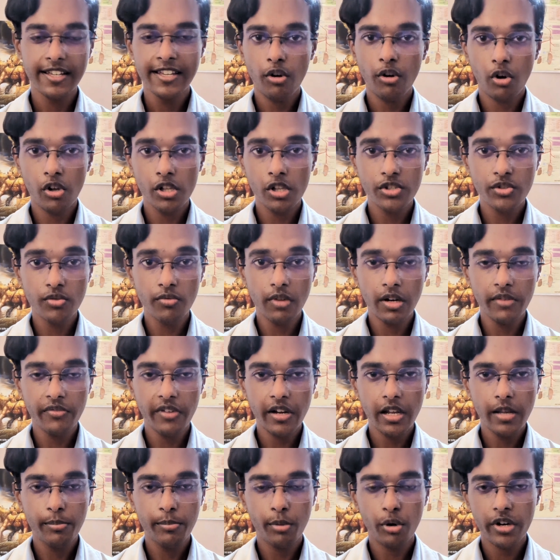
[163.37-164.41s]
And also one
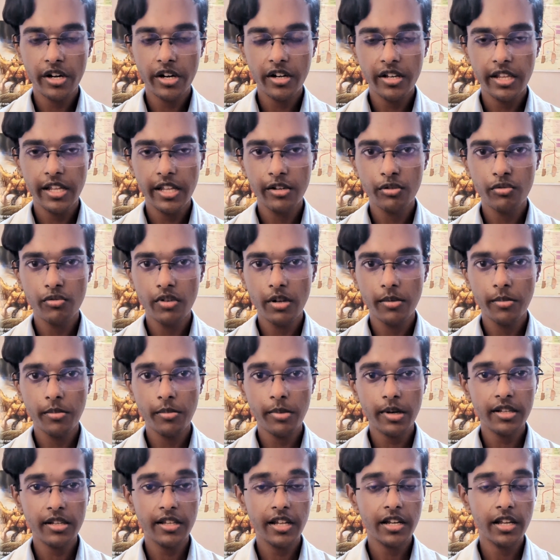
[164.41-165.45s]
very important thing to
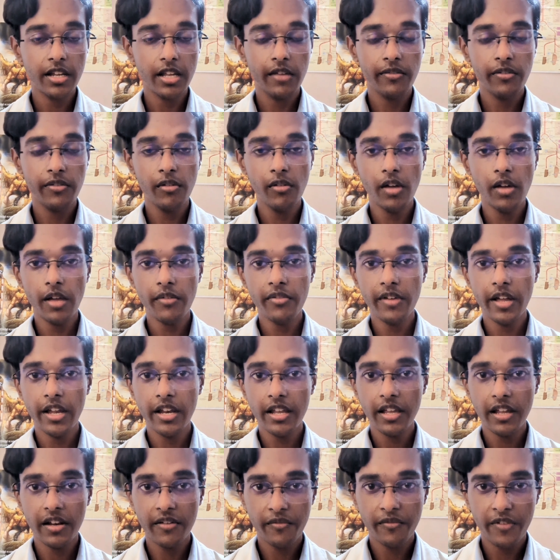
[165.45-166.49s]
remember, that if you have
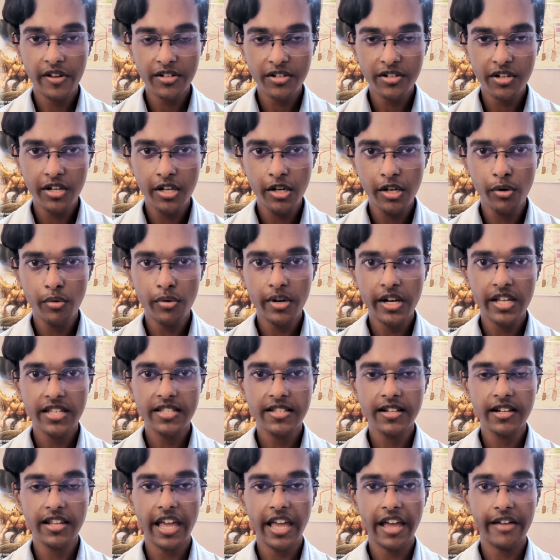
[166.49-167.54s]
any infection in your
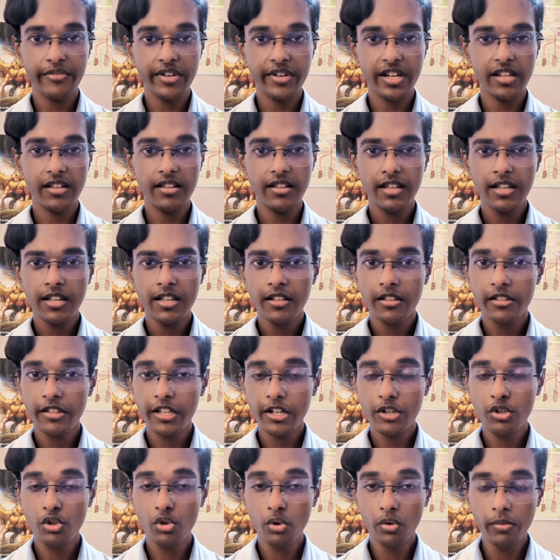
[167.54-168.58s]
nasal cavity,
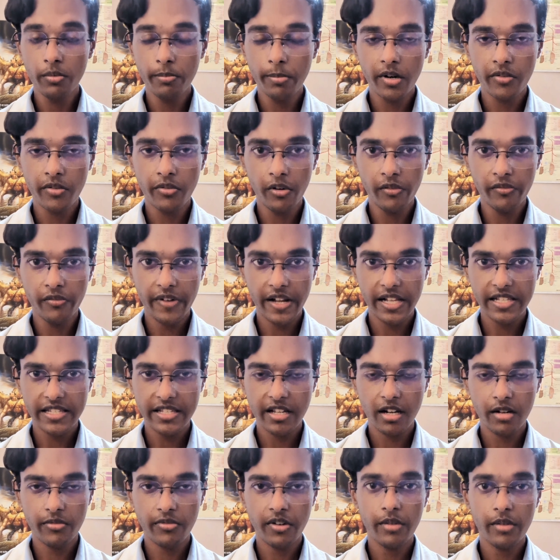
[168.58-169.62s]
then don't perform
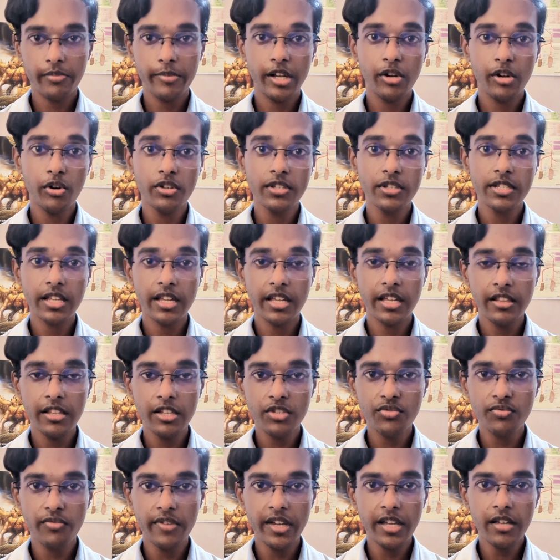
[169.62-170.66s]
Valsalva, because in
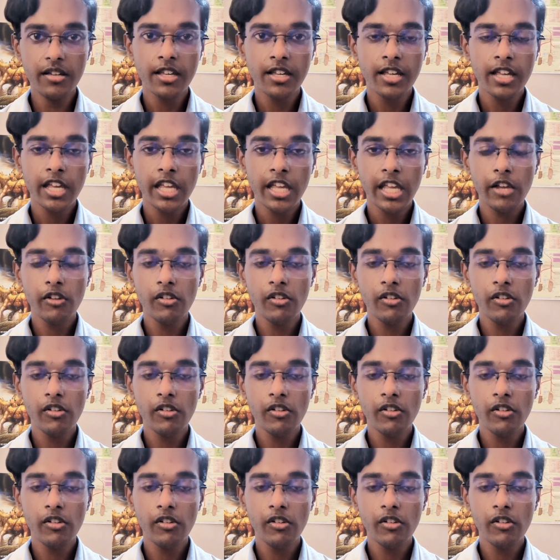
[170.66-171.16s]
this way